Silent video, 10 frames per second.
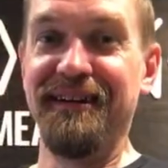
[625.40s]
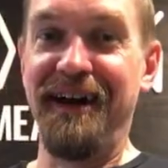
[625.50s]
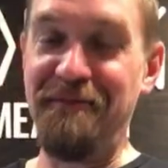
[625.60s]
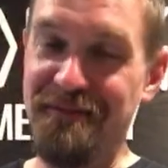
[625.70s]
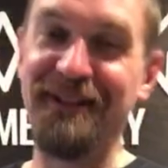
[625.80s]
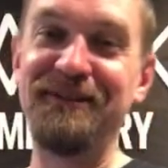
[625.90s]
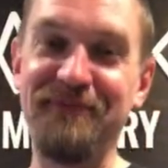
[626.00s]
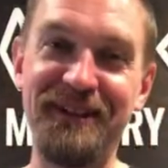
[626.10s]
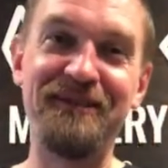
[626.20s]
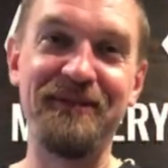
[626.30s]
I'm really,
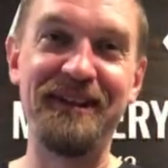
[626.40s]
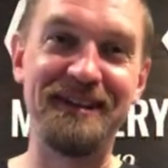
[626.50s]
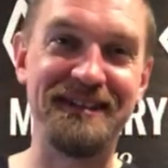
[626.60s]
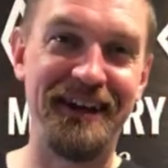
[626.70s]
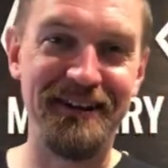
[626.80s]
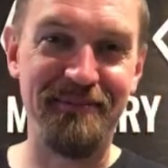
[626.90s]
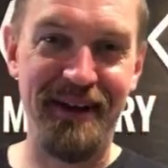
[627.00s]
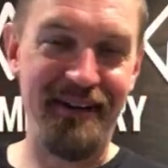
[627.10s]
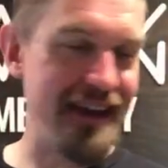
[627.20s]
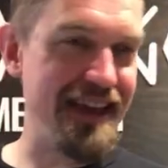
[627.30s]
really, really excited
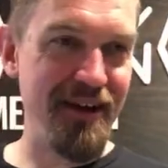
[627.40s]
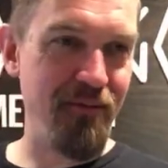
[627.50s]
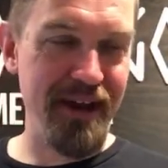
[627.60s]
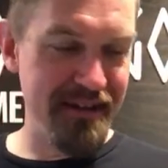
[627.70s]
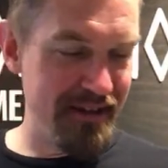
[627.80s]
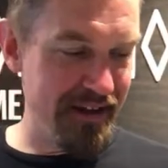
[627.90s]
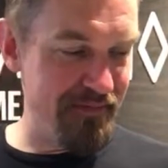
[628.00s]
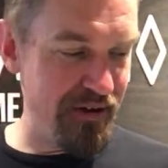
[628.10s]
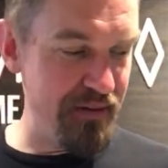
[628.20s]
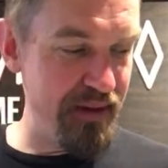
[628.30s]
about. I can't wait. I've
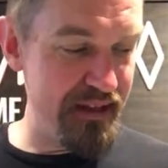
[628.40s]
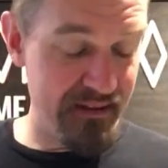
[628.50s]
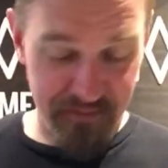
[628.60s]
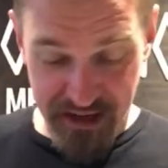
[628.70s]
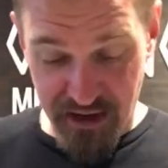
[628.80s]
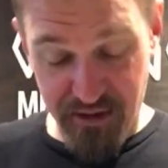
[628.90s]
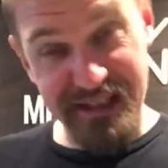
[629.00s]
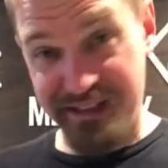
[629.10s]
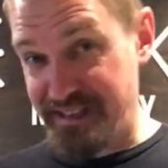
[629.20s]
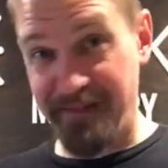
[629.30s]
already made the videos.
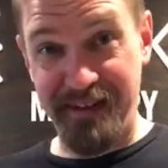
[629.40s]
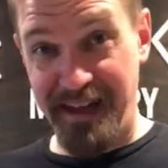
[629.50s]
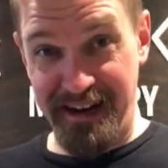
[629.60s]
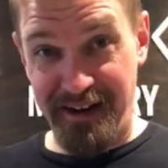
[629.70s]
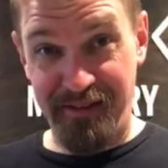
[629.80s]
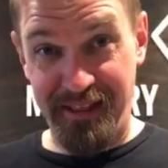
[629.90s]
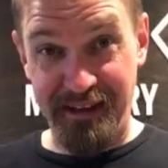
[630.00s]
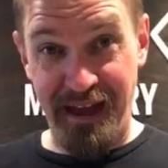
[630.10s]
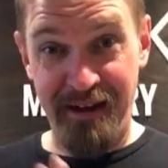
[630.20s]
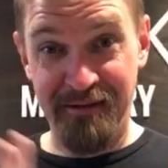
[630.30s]
I just have to edit everything
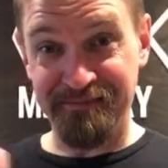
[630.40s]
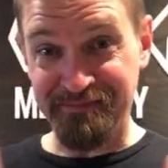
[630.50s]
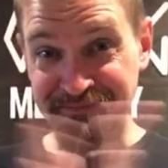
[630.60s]
down.